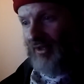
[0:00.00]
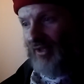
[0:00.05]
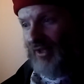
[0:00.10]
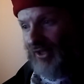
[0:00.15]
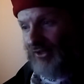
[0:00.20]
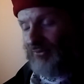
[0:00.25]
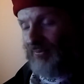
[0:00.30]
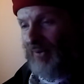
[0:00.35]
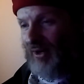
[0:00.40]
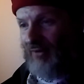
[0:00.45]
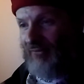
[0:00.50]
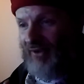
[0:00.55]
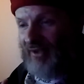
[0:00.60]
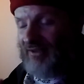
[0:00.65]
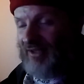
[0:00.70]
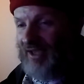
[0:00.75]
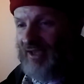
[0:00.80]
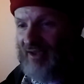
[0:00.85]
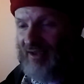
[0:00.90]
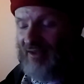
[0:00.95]
As a matter of
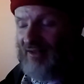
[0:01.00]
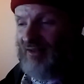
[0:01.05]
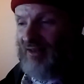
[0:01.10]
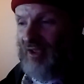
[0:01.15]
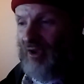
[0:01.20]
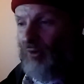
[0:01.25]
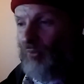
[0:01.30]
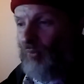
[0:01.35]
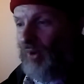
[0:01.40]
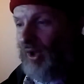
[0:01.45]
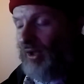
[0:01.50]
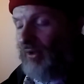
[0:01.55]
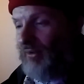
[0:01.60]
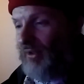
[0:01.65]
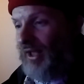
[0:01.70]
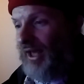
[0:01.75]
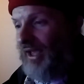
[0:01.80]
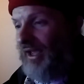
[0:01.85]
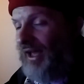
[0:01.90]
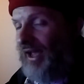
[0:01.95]
fact, I
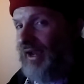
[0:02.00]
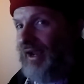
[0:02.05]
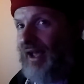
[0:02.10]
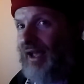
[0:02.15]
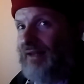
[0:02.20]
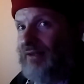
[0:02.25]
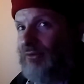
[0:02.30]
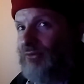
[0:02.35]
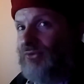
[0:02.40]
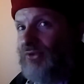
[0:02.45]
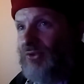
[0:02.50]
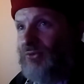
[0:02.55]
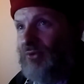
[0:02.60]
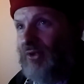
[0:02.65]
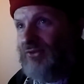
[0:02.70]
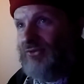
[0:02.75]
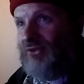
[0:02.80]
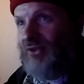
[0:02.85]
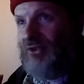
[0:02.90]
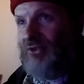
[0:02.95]
lose
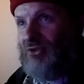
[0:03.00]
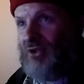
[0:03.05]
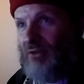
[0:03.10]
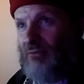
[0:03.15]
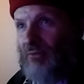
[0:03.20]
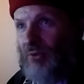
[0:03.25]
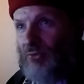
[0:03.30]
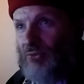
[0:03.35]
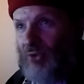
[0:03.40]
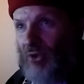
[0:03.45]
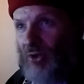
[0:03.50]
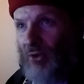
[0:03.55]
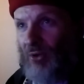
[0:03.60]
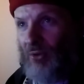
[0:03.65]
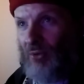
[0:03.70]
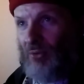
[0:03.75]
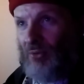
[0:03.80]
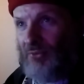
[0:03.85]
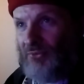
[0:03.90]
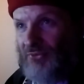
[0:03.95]
interest in Jethro
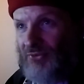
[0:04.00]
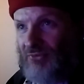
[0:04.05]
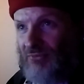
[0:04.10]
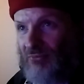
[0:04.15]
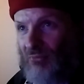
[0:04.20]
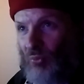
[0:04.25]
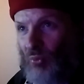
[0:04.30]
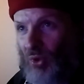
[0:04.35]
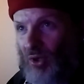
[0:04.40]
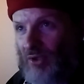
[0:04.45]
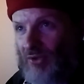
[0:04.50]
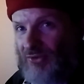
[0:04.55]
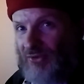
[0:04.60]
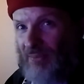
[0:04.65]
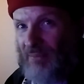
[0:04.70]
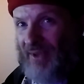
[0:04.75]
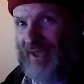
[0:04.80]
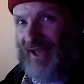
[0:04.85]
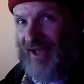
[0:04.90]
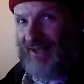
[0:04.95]
Tull's work as a
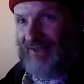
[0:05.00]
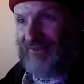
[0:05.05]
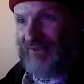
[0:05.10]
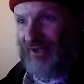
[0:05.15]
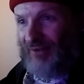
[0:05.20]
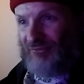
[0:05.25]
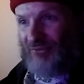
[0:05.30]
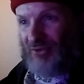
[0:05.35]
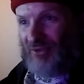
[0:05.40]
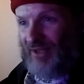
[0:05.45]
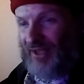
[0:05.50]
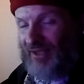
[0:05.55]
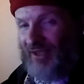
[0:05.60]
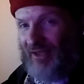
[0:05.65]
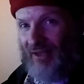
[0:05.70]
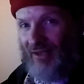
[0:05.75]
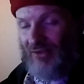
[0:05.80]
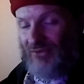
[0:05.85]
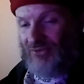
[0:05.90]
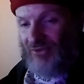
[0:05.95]
band after like
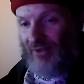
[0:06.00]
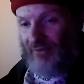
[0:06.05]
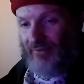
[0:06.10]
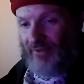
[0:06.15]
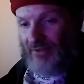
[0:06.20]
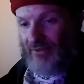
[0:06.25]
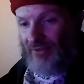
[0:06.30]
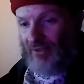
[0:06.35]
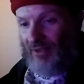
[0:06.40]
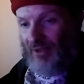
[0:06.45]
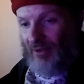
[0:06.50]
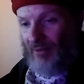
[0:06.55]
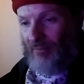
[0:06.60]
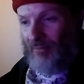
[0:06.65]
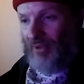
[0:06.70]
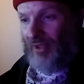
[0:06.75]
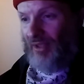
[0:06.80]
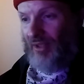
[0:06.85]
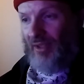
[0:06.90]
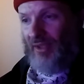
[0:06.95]
'87.
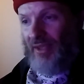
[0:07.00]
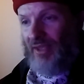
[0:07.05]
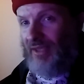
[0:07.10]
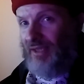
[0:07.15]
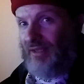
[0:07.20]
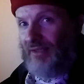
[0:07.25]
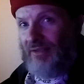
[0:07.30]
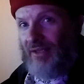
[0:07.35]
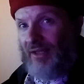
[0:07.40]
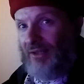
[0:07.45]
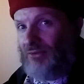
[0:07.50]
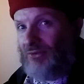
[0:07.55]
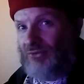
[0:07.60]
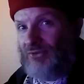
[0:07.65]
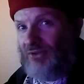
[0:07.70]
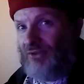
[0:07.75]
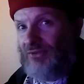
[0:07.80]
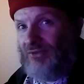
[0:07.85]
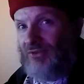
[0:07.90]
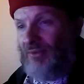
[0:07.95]
Ian
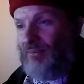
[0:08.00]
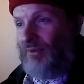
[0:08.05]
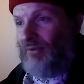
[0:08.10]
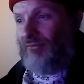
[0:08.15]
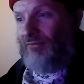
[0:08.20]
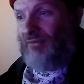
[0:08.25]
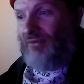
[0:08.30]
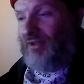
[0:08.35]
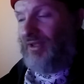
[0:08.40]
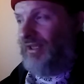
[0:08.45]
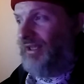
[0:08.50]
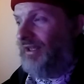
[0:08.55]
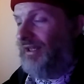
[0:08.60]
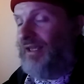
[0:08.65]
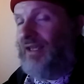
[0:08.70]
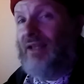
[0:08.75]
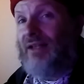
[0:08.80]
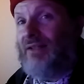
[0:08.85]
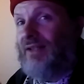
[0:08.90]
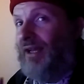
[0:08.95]
Anderson, some of
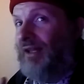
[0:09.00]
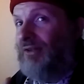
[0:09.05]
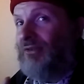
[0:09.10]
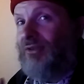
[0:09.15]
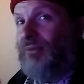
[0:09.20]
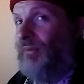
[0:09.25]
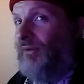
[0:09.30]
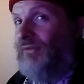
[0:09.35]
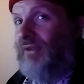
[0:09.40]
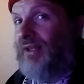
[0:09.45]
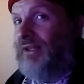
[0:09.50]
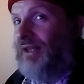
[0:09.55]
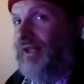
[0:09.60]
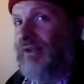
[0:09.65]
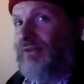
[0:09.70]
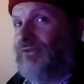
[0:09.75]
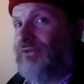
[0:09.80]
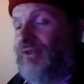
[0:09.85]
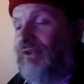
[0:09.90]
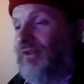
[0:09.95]
Ian the
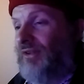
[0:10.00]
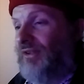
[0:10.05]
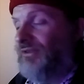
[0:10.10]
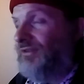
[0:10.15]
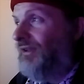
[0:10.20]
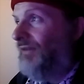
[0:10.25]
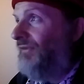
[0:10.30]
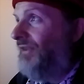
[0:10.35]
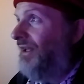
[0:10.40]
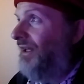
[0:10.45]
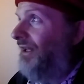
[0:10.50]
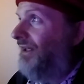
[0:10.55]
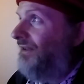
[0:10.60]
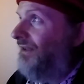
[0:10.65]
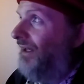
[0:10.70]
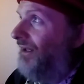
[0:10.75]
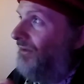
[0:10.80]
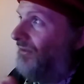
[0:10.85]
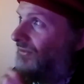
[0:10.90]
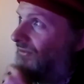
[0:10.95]
stuff that Ian
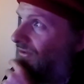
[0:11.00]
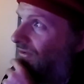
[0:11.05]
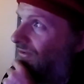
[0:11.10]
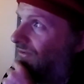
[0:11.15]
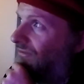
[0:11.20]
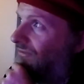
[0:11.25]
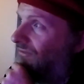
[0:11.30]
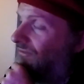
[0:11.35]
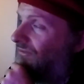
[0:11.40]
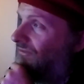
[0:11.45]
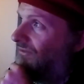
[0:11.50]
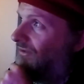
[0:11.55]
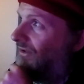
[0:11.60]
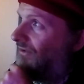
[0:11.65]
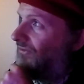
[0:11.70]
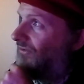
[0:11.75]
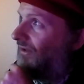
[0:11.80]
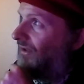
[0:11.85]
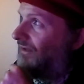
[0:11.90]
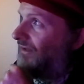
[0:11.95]
Anderson
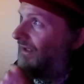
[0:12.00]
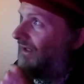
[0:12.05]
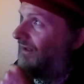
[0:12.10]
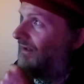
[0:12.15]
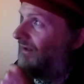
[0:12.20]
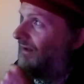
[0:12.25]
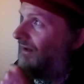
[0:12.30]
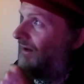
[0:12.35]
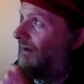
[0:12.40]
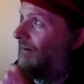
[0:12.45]
has done, like